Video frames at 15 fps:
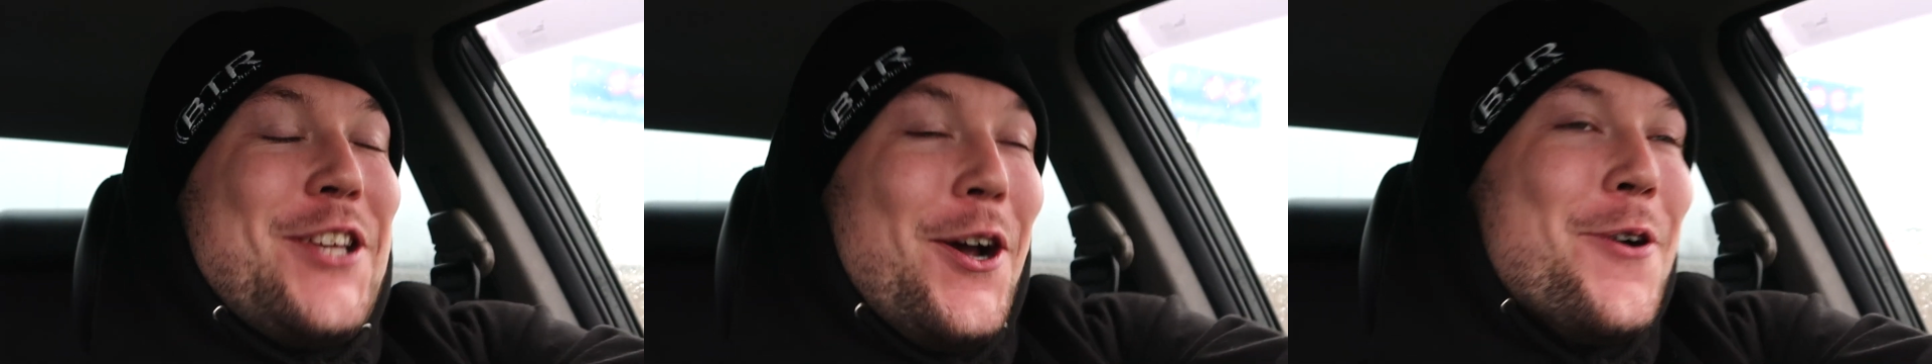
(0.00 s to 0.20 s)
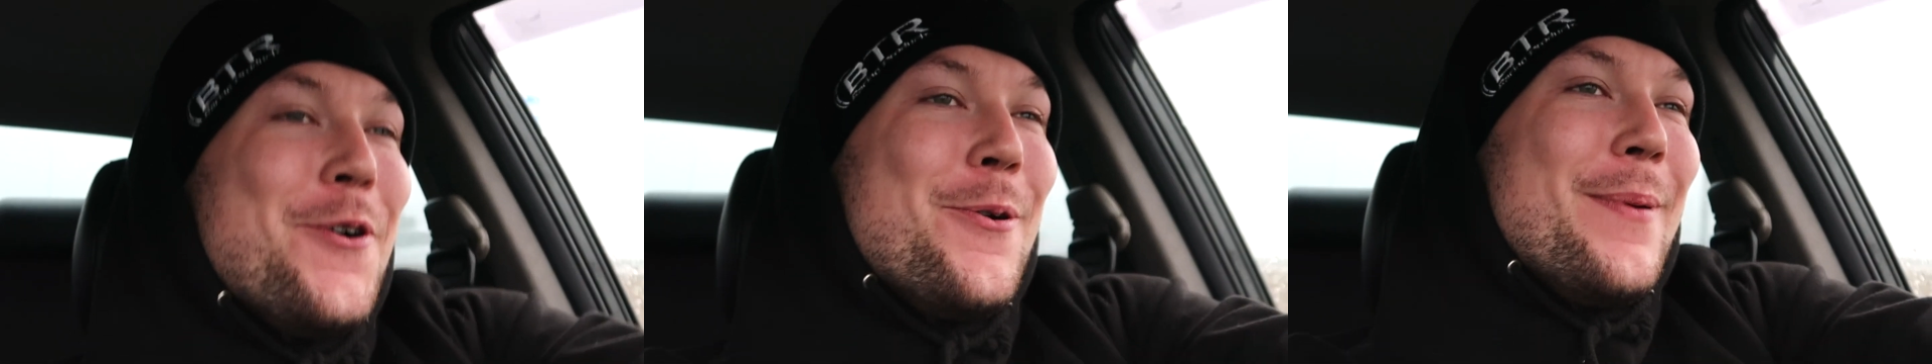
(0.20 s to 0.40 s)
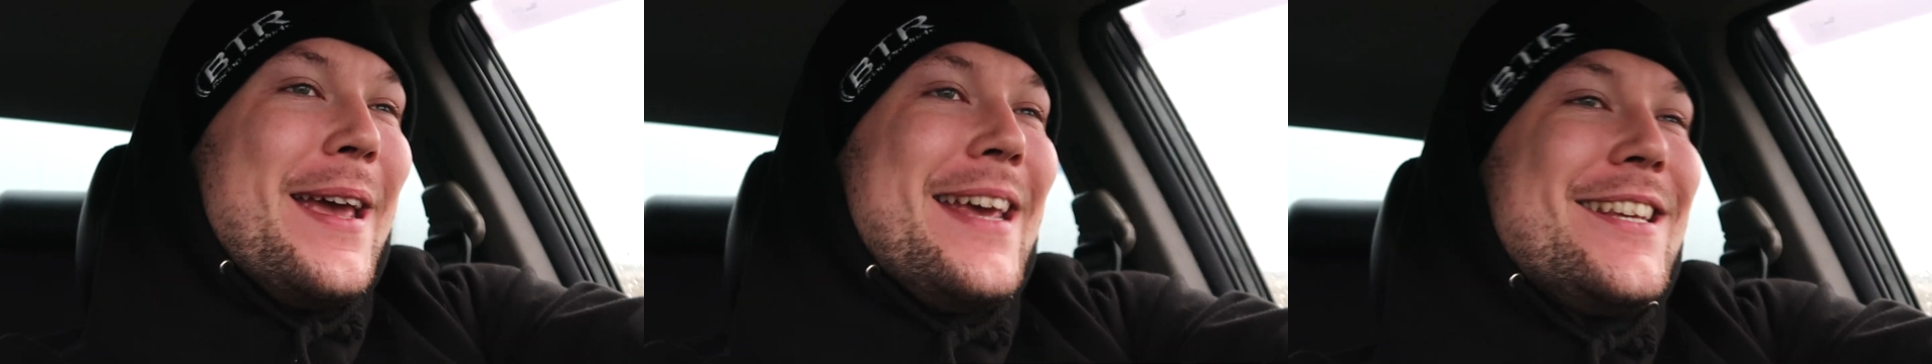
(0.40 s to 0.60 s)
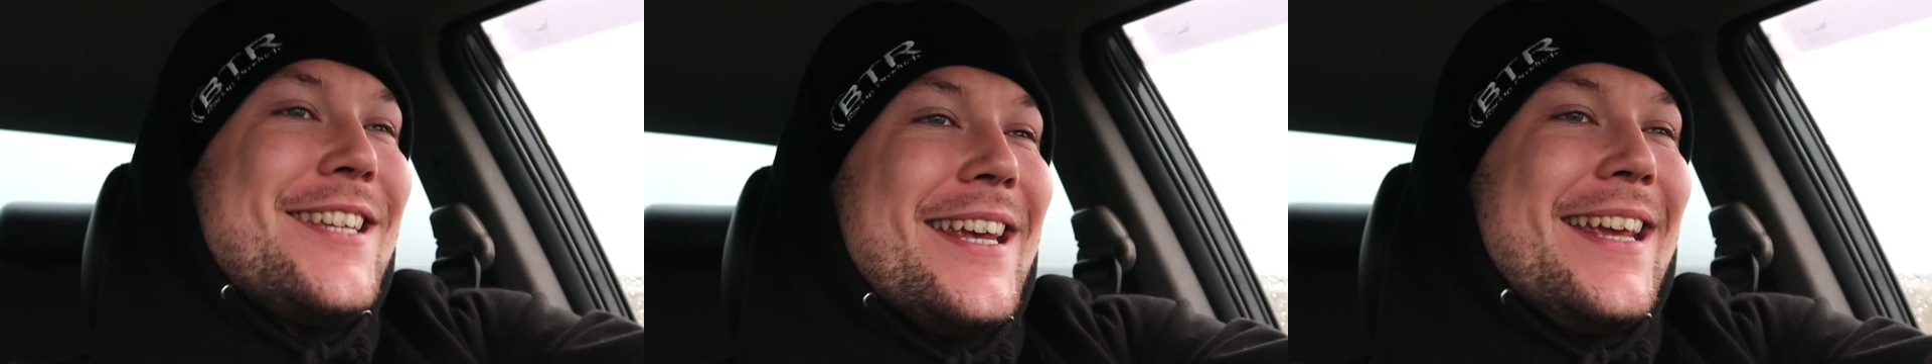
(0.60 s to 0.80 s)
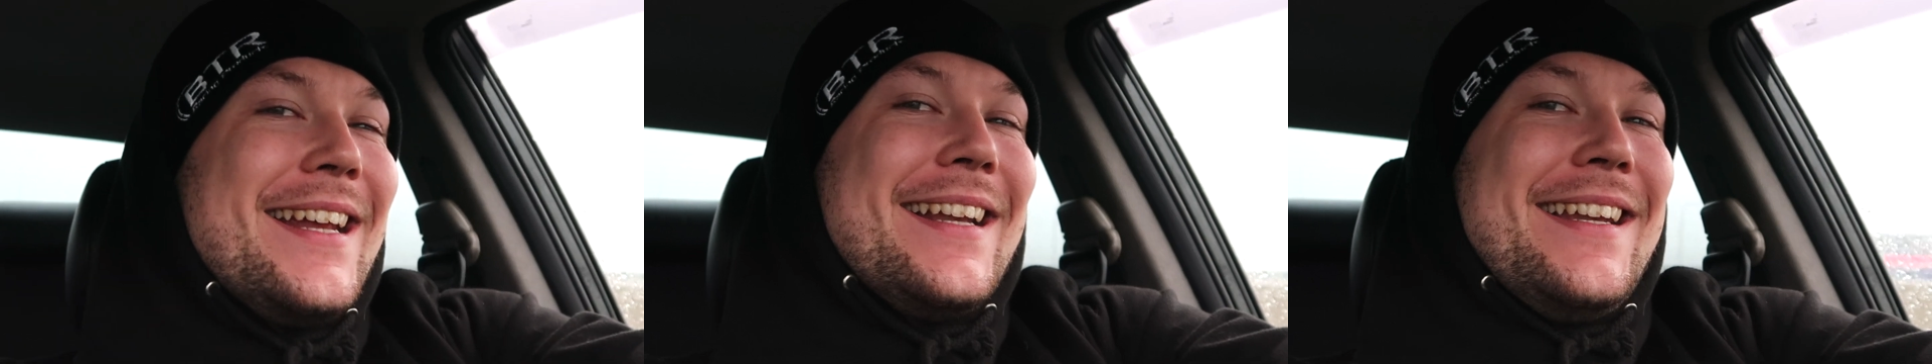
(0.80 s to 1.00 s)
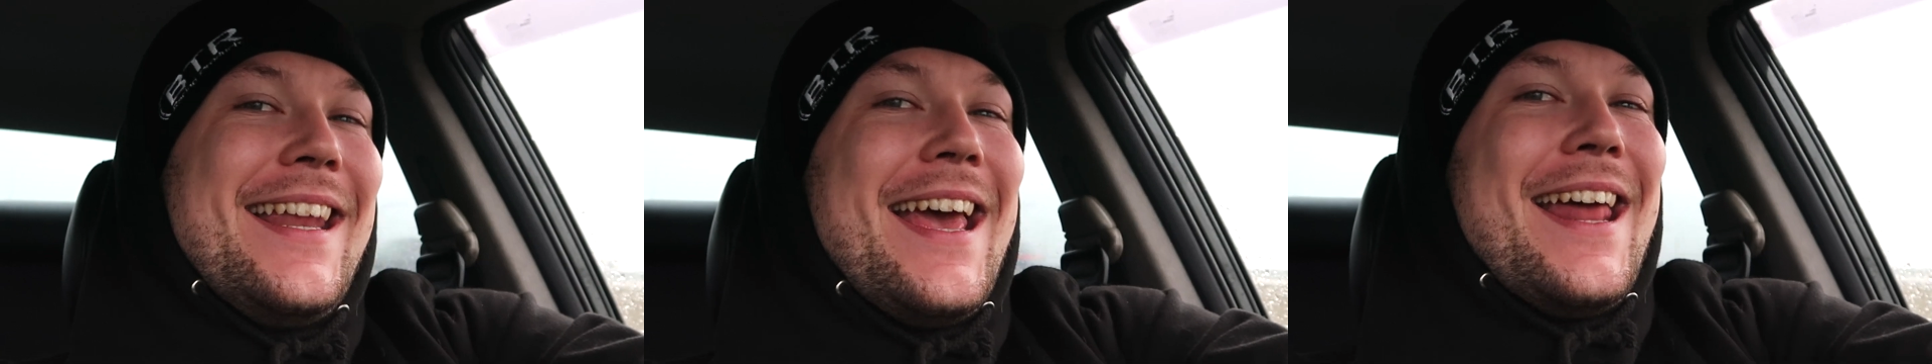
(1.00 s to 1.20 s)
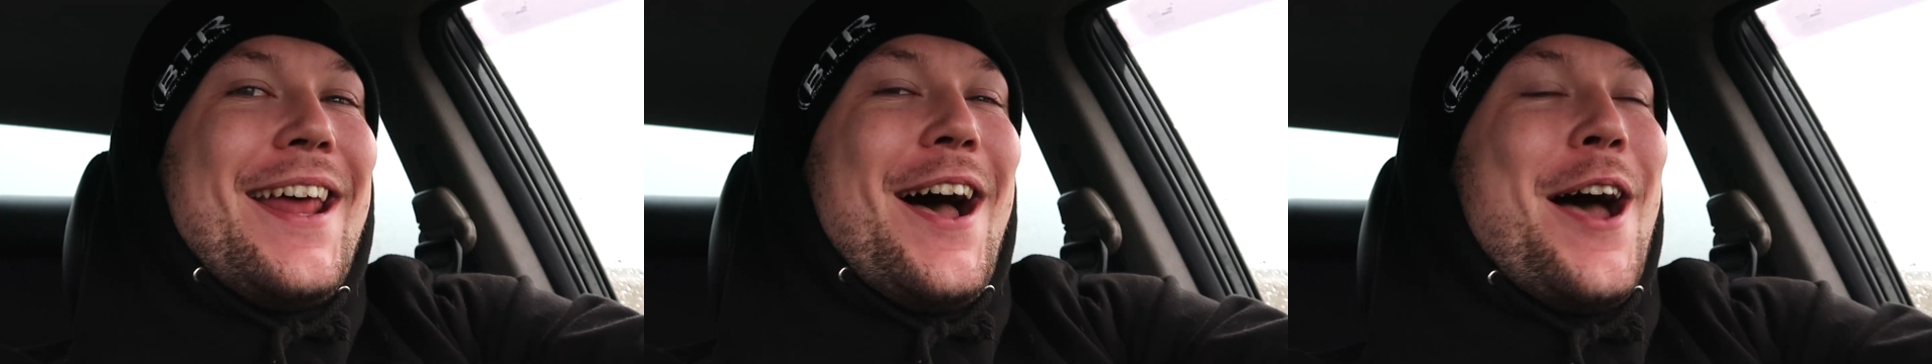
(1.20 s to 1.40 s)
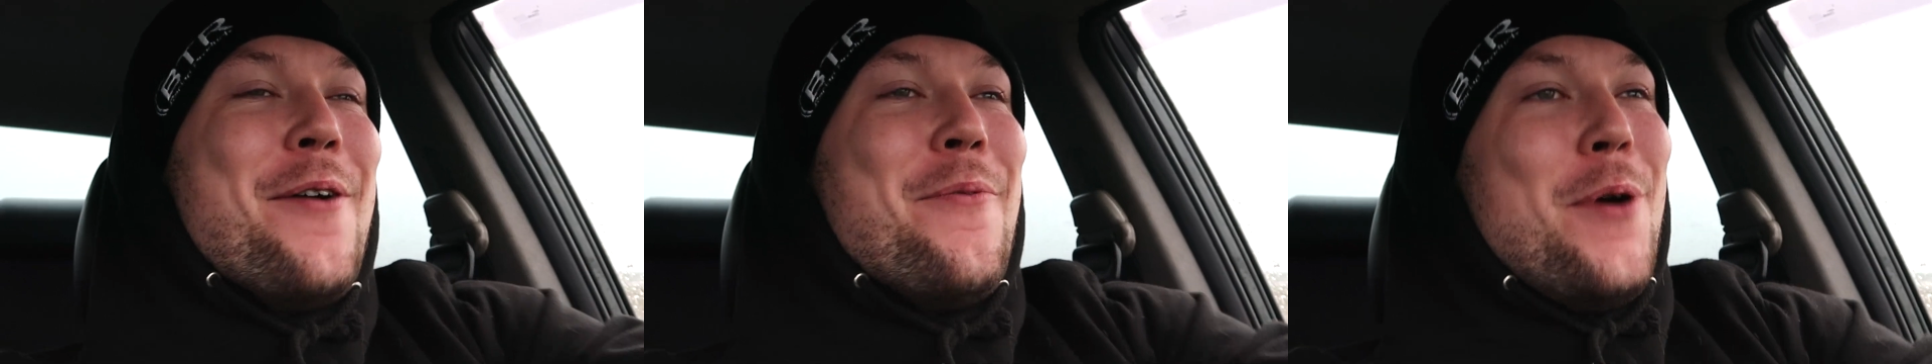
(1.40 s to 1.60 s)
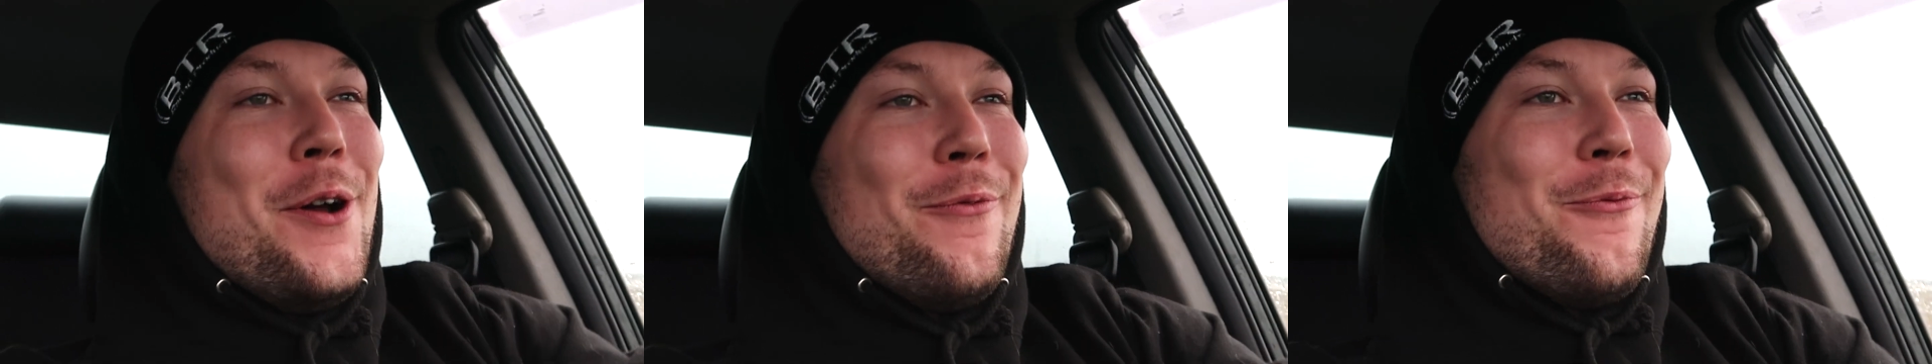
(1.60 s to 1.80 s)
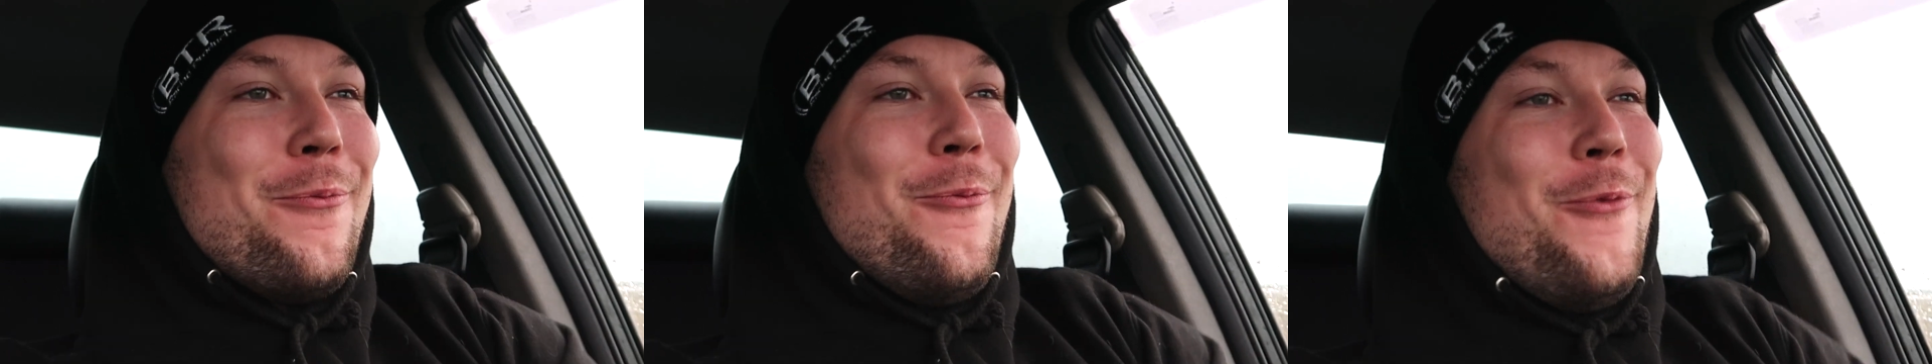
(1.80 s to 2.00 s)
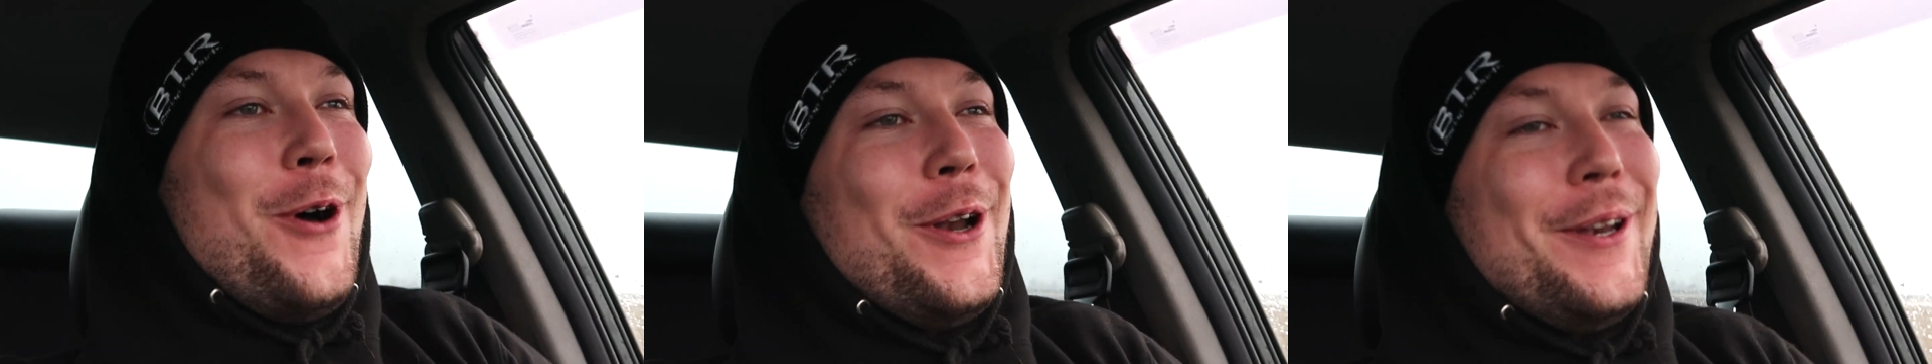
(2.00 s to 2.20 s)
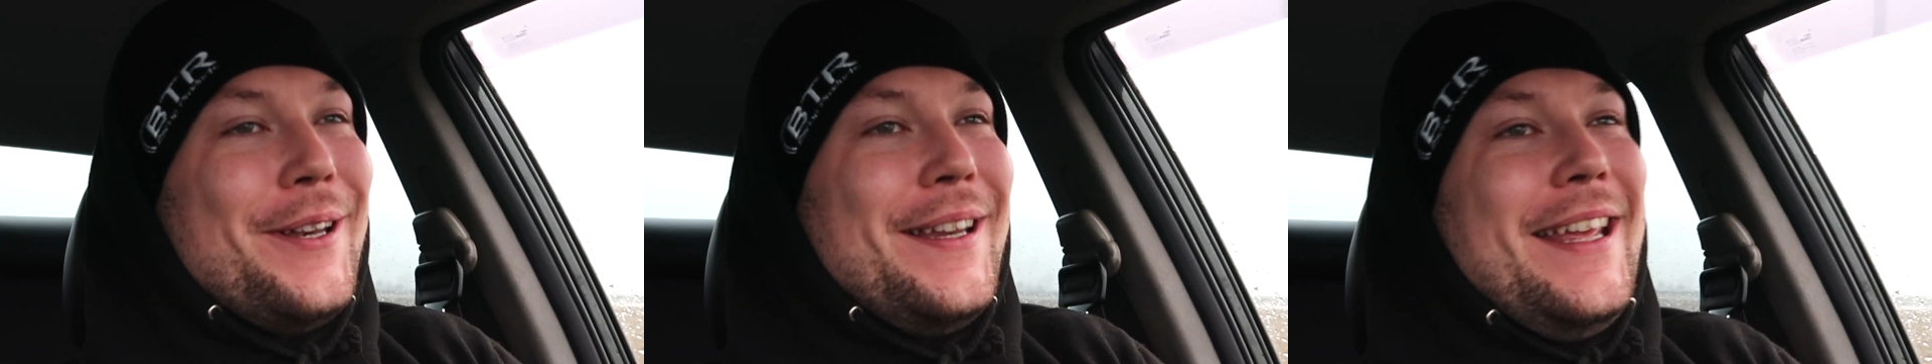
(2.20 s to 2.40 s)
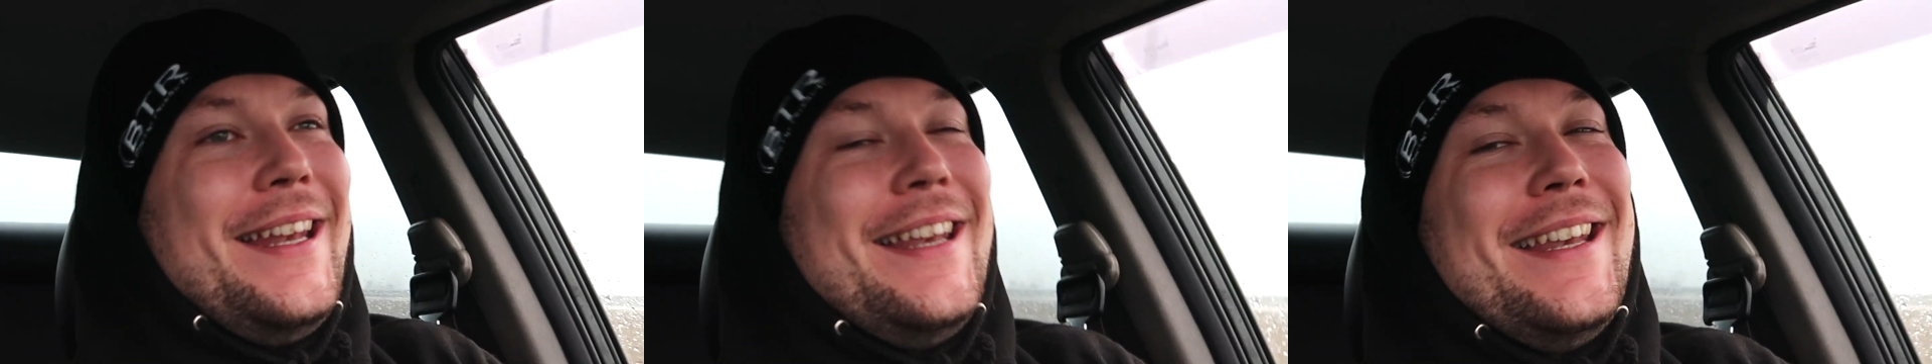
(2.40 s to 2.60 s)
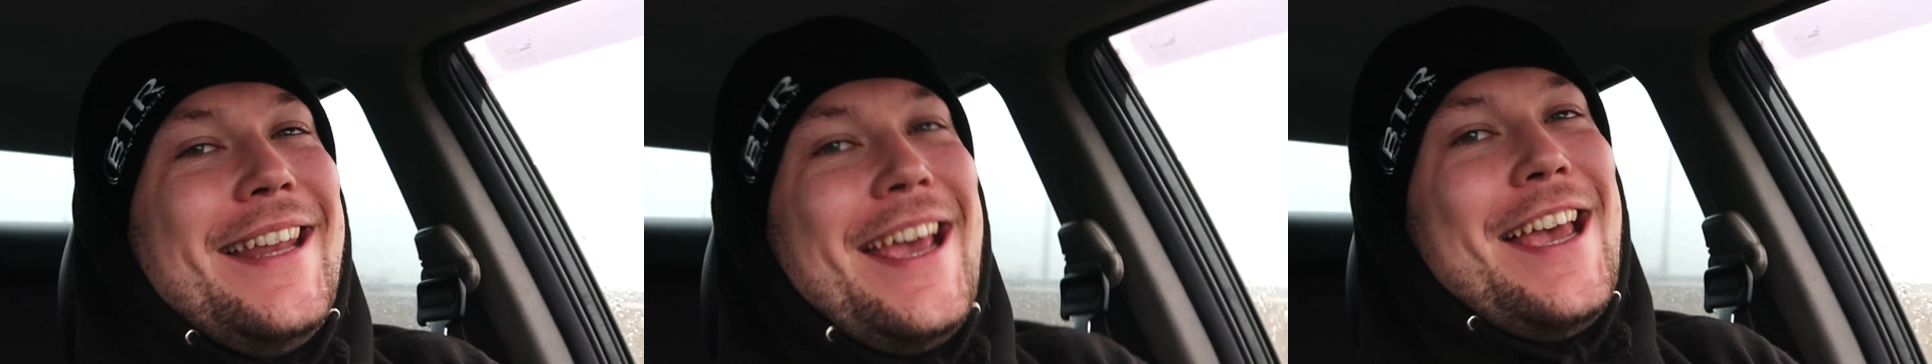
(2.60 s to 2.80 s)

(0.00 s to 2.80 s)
So amazing that I want one in the